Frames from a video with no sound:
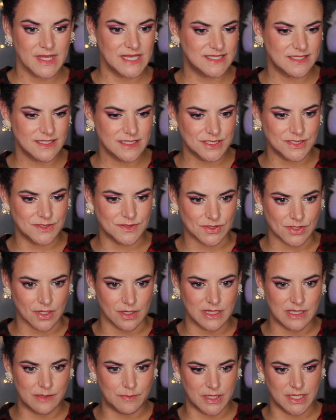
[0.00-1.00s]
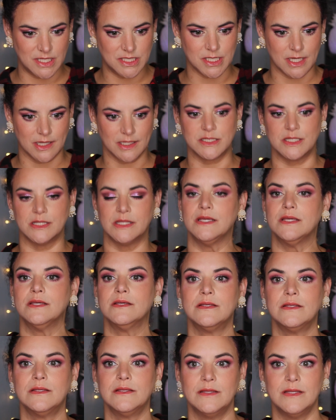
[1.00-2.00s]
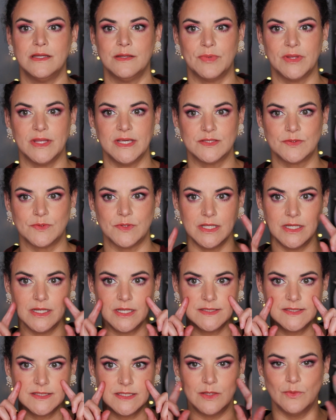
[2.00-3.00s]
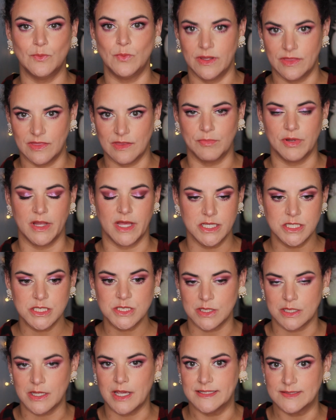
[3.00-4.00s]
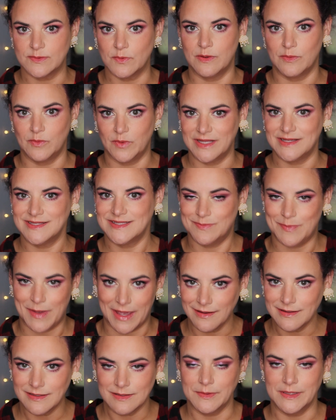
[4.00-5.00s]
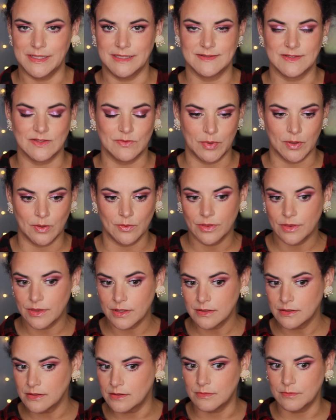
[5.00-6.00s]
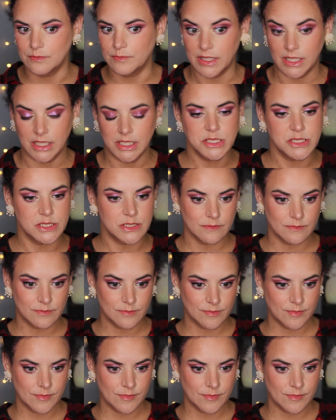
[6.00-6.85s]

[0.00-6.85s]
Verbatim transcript: It's not too strongly peach actually, and it plays really nicely with the blush as one would expect because they're both peach.